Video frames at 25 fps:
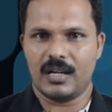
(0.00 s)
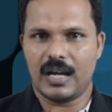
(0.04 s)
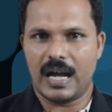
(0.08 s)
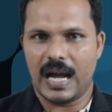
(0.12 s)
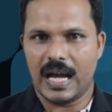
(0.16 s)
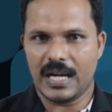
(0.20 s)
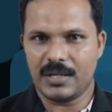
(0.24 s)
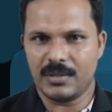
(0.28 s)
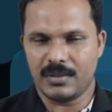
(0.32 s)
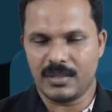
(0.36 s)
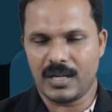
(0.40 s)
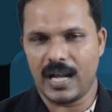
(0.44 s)

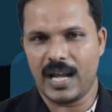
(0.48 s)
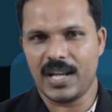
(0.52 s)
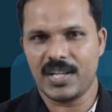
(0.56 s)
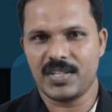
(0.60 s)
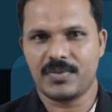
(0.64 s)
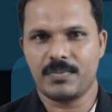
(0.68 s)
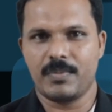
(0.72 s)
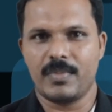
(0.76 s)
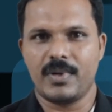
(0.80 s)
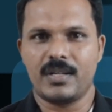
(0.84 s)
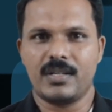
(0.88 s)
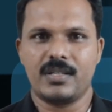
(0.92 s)

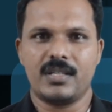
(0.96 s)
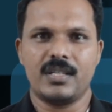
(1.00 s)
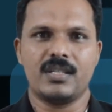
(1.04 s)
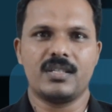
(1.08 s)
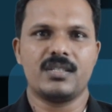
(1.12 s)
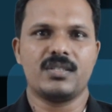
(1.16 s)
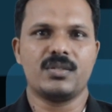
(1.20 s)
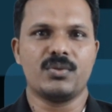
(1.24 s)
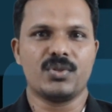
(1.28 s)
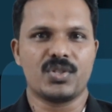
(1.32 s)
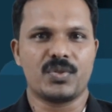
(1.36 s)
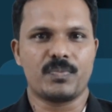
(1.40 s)
advertisement in
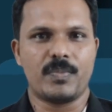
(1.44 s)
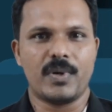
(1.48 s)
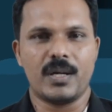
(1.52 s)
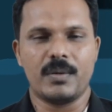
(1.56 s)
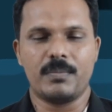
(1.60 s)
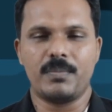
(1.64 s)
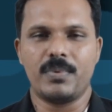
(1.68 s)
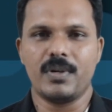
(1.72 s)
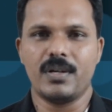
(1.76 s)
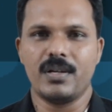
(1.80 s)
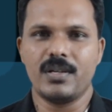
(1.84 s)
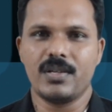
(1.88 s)

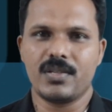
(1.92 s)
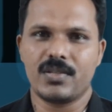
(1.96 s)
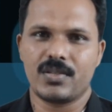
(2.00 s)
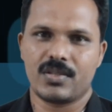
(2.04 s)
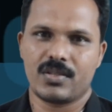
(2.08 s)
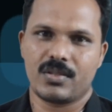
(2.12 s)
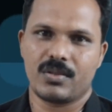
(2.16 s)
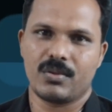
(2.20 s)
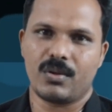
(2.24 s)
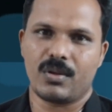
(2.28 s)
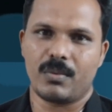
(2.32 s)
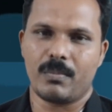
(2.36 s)

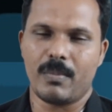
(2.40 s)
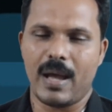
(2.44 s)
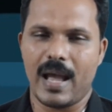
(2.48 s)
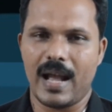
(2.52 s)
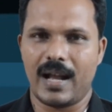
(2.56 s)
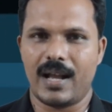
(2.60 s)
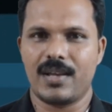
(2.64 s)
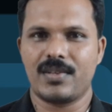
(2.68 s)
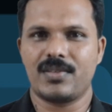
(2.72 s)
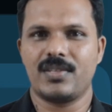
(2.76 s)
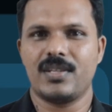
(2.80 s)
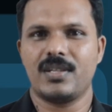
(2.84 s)
newspapers or
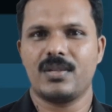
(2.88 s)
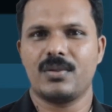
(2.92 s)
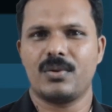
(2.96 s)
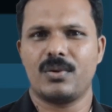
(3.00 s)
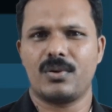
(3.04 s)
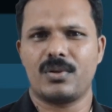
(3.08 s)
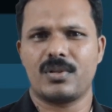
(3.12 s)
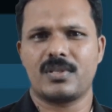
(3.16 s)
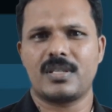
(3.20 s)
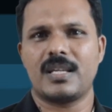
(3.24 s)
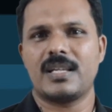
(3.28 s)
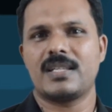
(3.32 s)
magazine
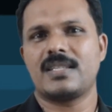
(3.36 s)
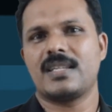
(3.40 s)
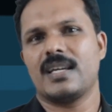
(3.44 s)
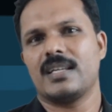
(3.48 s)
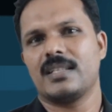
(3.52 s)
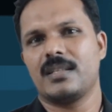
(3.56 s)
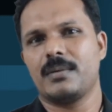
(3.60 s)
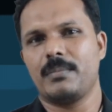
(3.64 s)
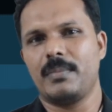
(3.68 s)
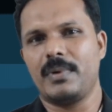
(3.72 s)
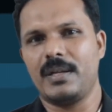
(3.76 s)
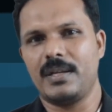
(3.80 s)
or such
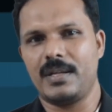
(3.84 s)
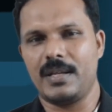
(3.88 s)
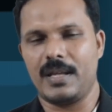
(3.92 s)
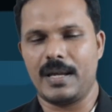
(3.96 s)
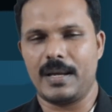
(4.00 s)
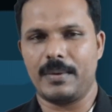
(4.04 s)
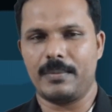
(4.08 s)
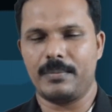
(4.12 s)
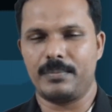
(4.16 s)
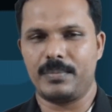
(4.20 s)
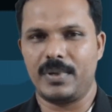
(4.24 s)
other media,